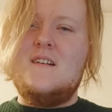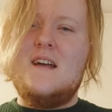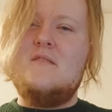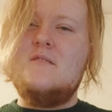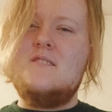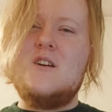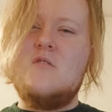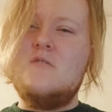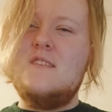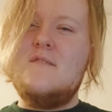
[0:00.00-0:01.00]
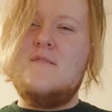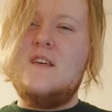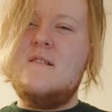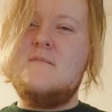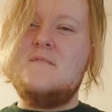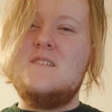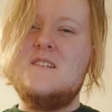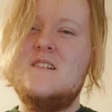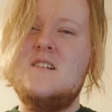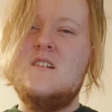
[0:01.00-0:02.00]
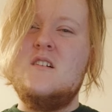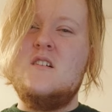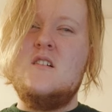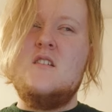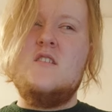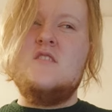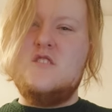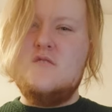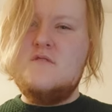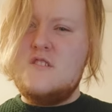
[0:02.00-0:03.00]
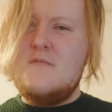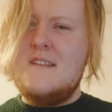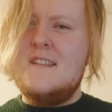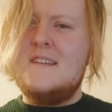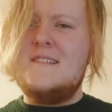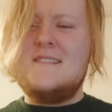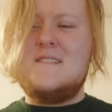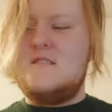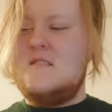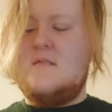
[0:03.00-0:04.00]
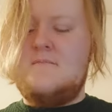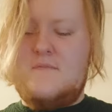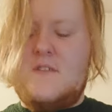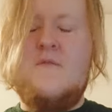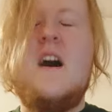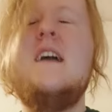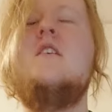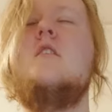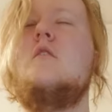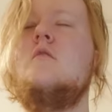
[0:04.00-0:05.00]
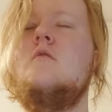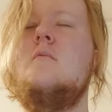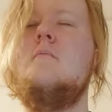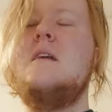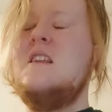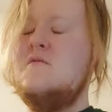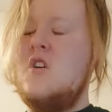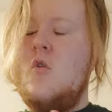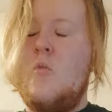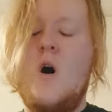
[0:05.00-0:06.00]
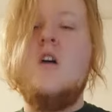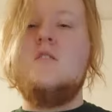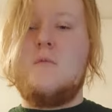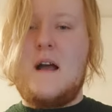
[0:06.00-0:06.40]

now it's totally flipped. You doing this, the, the fire made a wall